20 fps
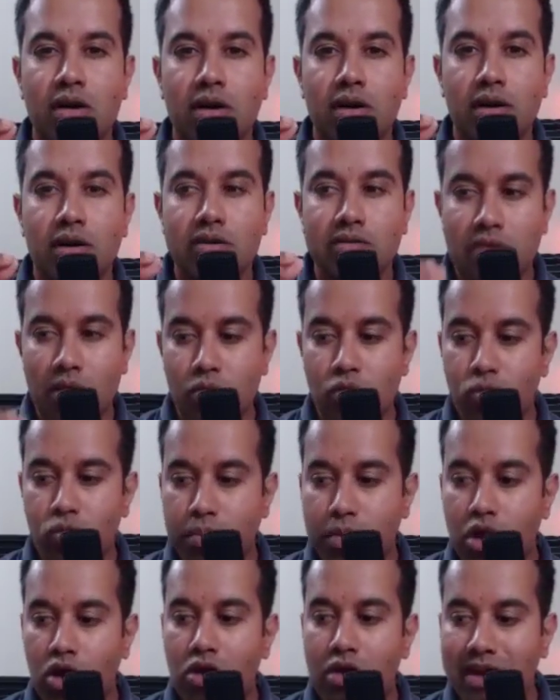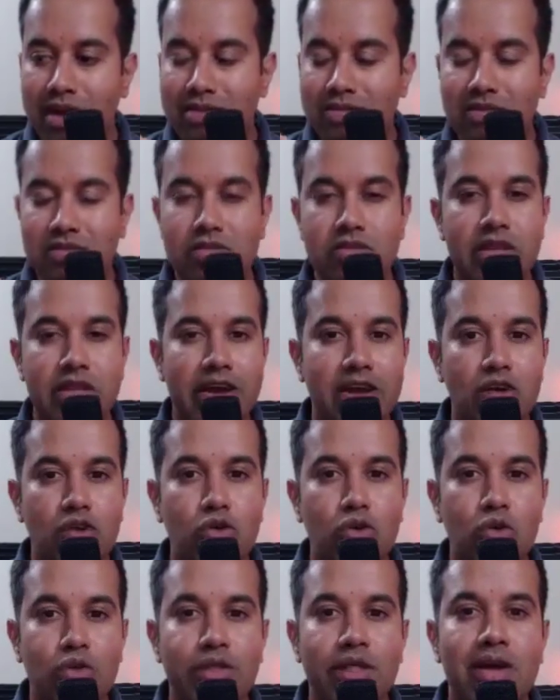someone who prioritizes their
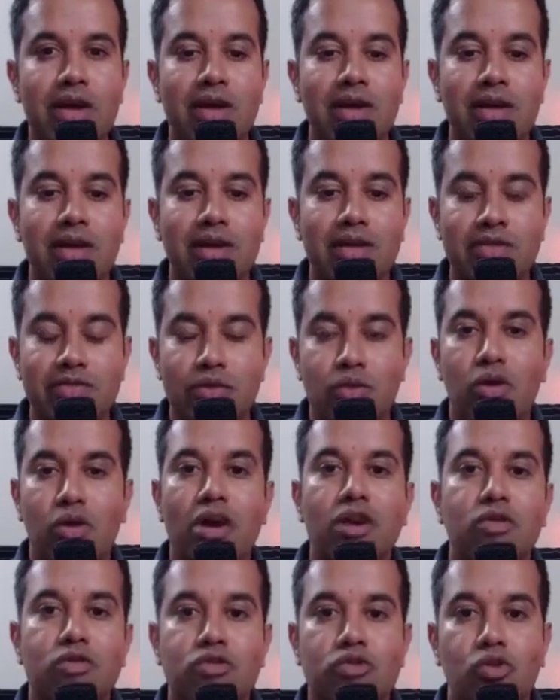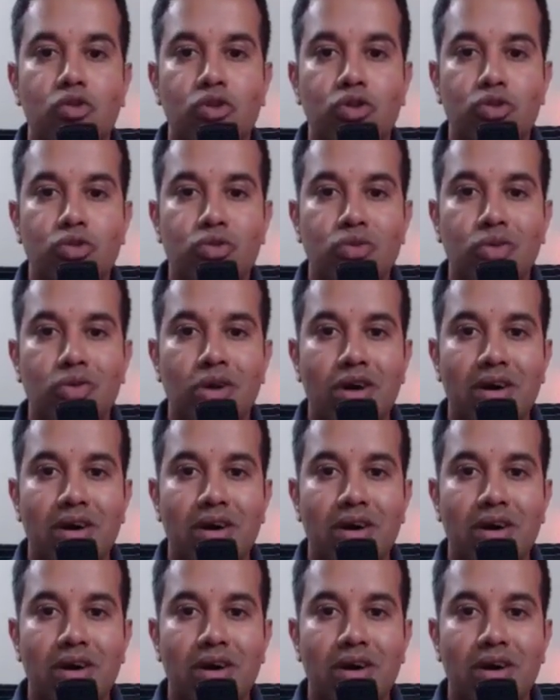growth is the one who's going to